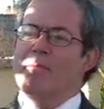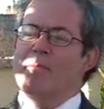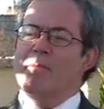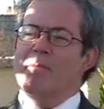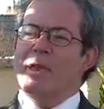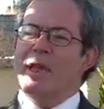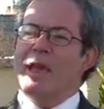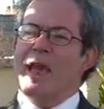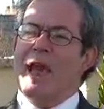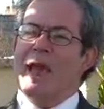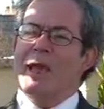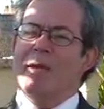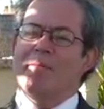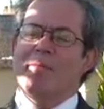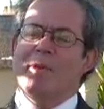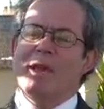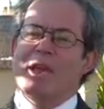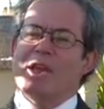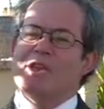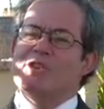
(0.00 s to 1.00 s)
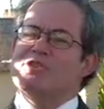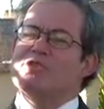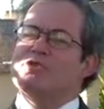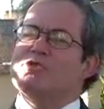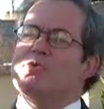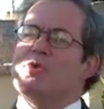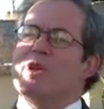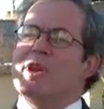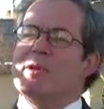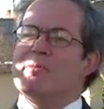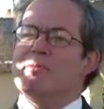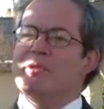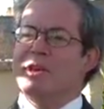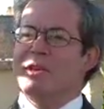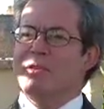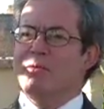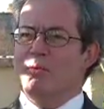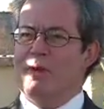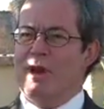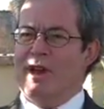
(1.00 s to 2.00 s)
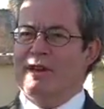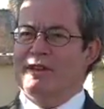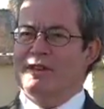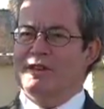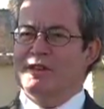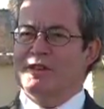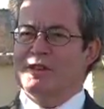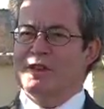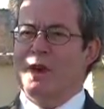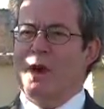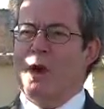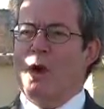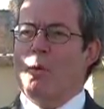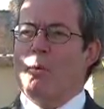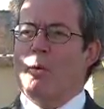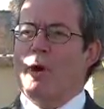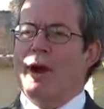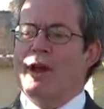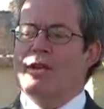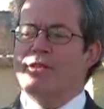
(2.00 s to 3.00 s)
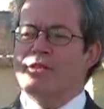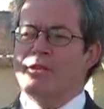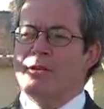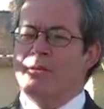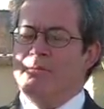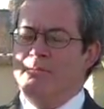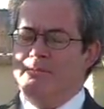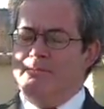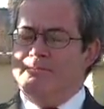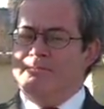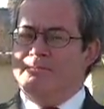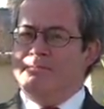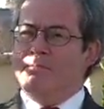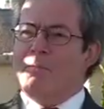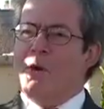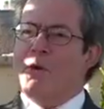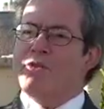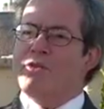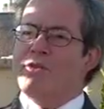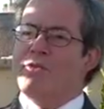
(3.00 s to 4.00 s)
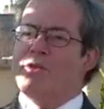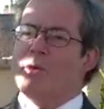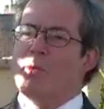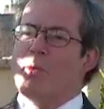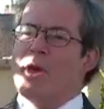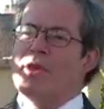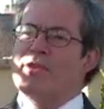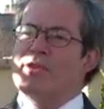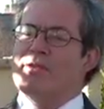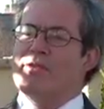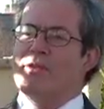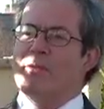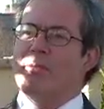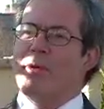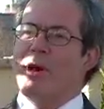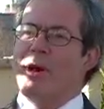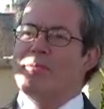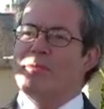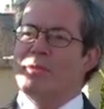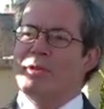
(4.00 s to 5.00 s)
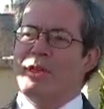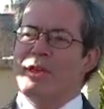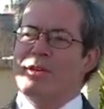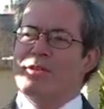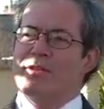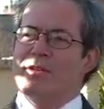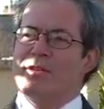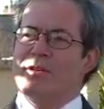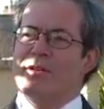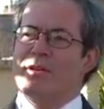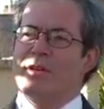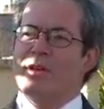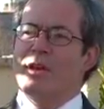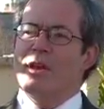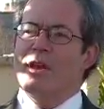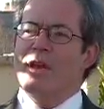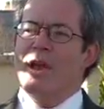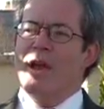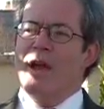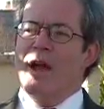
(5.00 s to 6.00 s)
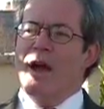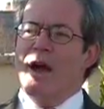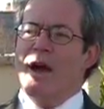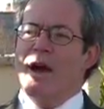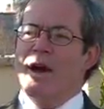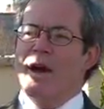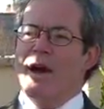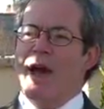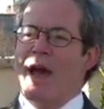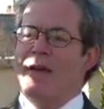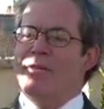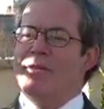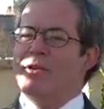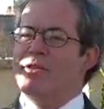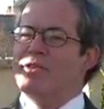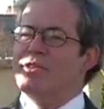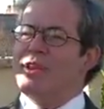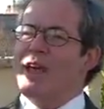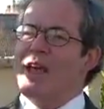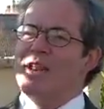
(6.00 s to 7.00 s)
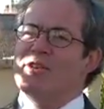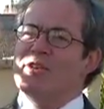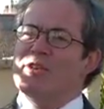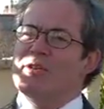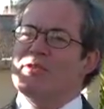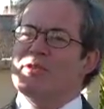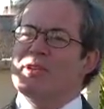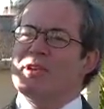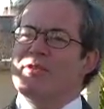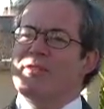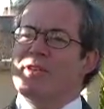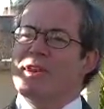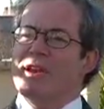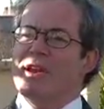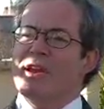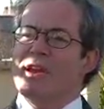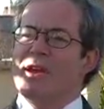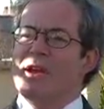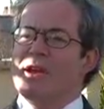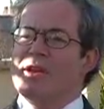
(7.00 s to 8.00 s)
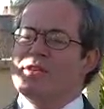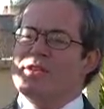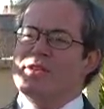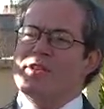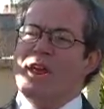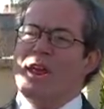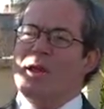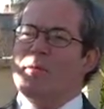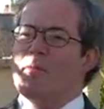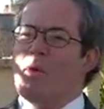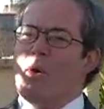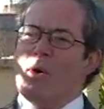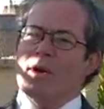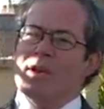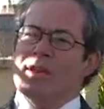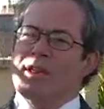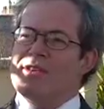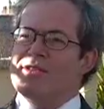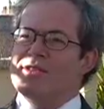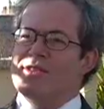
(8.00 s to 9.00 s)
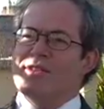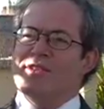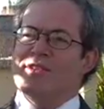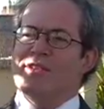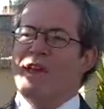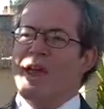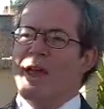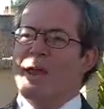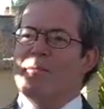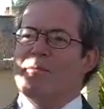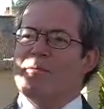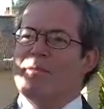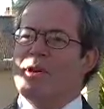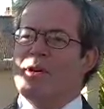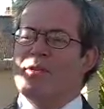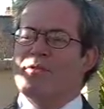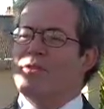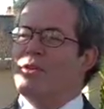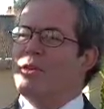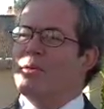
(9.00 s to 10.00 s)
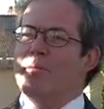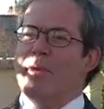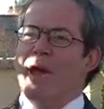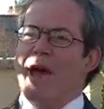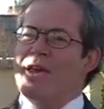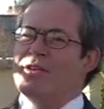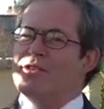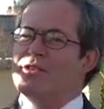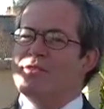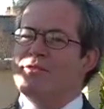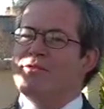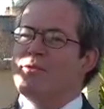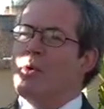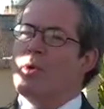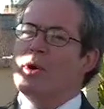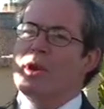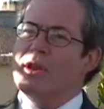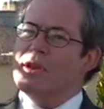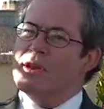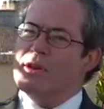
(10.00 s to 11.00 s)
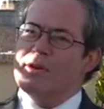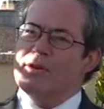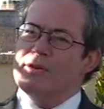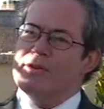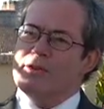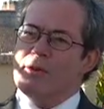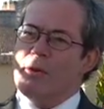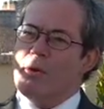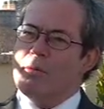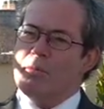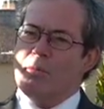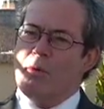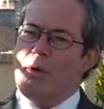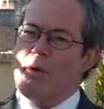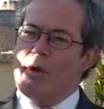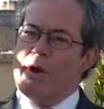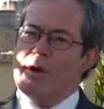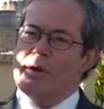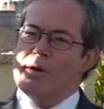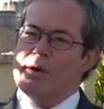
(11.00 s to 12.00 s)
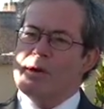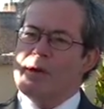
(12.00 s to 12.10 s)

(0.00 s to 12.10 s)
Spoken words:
became extremely rich, whereas the most of the rest of the population had their standard of living stay more or less the same for the past 40 years or more.